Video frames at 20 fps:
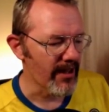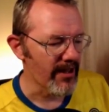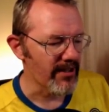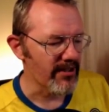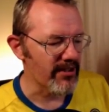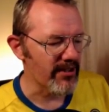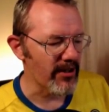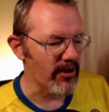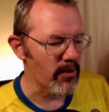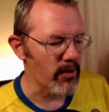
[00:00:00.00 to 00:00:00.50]

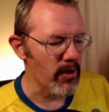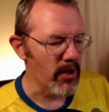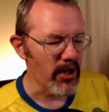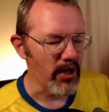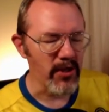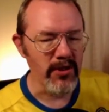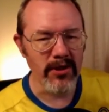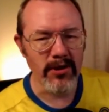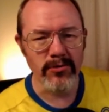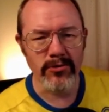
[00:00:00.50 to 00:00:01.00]
So
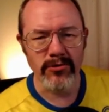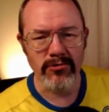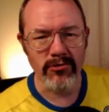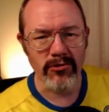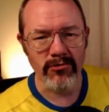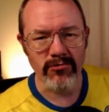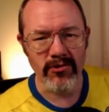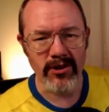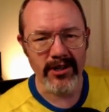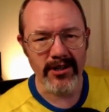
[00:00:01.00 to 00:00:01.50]
those are
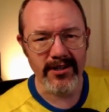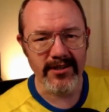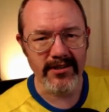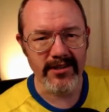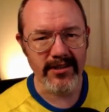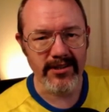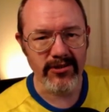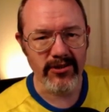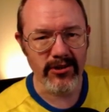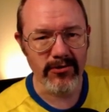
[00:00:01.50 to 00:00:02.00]
all
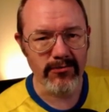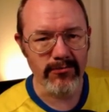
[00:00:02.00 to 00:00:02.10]
realistic too.